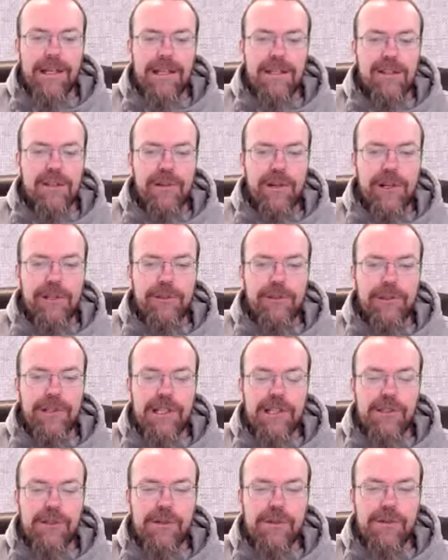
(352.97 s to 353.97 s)
There are only
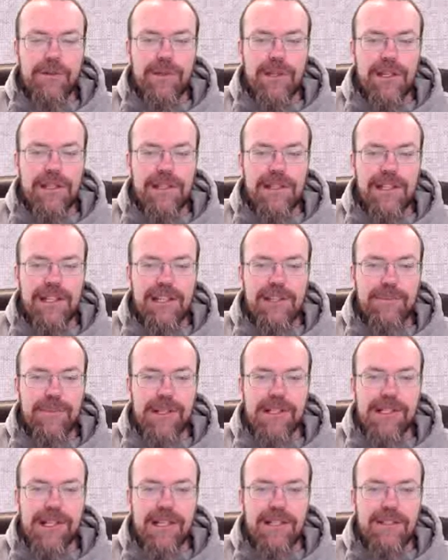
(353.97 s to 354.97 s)
two that, that can be
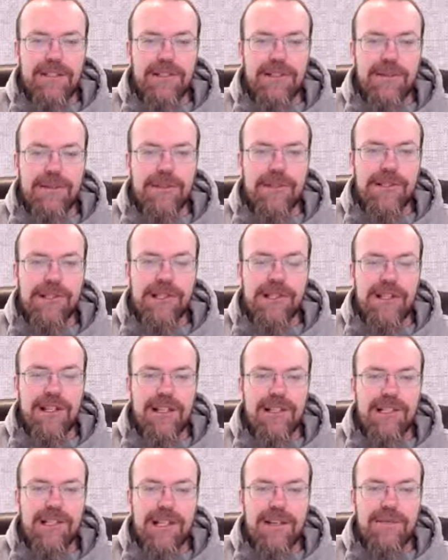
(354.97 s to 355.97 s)
said to, to sit
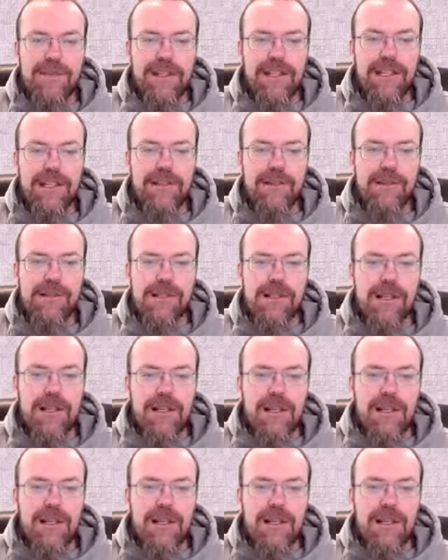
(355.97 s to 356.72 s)
on seven hills.